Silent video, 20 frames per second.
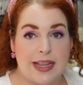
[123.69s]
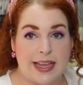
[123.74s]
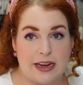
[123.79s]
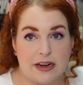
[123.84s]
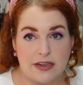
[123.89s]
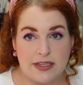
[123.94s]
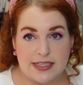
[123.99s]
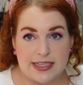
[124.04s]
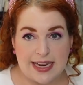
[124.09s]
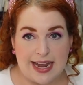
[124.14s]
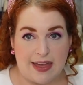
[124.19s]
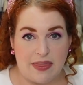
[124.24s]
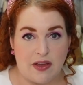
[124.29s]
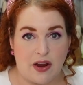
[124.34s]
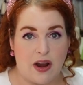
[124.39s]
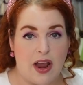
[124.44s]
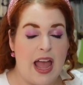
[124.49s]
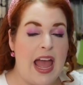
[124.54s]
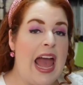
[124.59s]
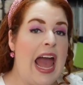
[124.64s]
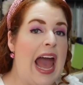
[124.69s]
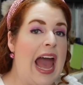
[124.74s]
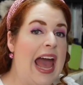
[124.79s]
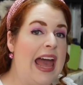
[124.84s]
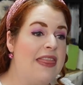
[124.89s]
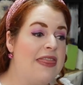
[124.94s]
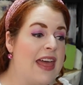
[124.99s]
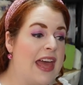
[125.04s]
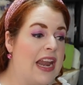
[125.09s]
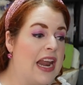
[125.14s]
layers together.
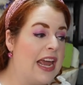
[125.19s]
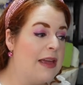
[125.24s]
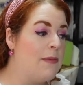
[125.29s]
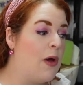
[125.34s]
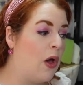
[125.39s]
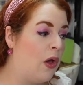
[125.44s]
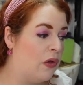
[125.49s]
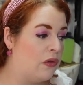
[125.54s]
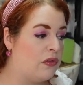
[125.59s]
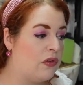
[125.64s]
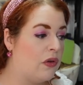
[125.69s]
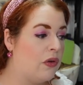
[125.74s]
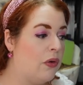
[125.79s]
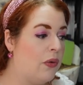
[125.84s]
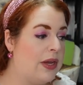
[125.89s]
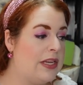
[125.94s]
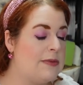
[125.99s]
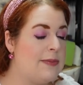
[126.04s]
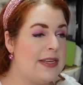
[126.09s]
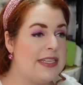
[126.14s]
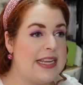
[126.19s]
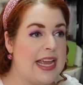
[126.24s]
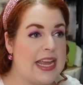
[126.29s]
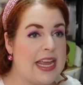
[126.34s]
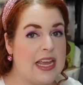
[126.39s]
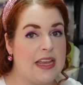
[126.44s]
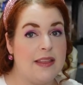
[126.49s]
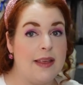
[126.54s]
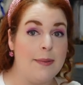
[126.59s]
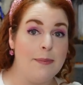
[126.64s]
And then I'm also going to be
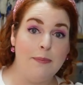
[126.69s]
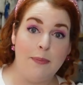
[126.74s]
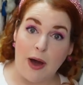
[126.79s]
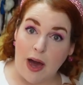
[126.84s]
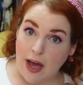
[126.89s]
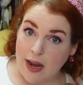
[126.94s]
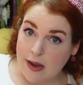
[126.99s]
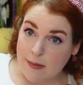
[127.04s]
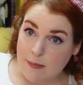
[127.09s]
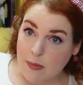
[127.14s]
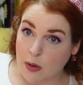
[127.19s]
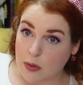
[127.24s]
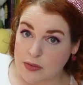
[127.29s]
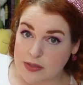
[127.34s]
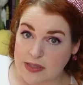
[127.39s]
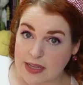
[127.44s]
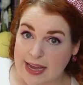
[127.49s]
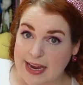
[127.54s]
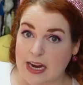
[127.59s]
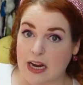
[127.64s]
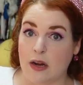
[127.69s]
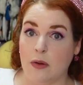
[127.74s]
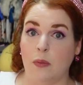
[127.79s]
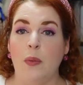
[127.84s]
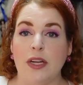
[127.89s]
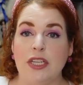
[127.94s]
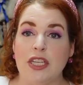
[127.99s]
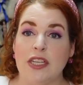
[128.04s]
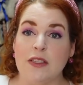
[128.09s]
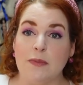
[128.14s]
taking the bottommost layer,
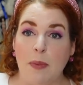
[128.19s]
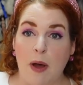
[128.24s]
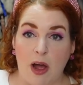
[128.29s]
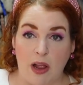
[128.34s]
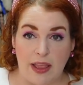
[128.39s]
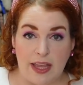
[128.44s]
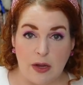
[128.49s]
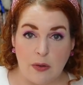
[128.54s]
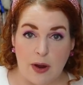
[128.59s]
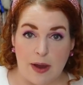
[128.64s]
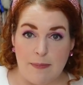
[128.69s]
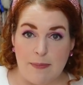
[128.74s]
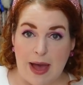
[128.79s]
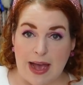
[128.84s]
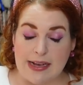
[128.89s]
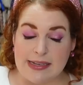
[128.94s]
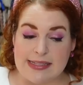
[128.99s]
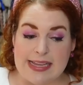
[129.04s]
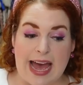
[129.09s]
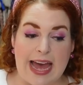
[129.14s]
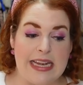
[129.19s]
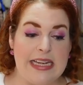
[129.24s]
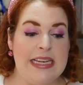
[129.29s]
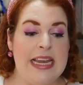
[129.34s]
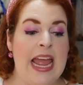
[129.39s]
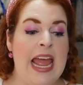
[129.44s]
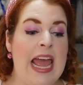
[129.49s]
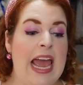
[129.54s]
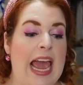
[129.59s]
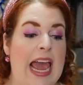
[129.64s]
which is poly crepe back
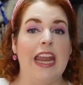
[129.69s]
satin,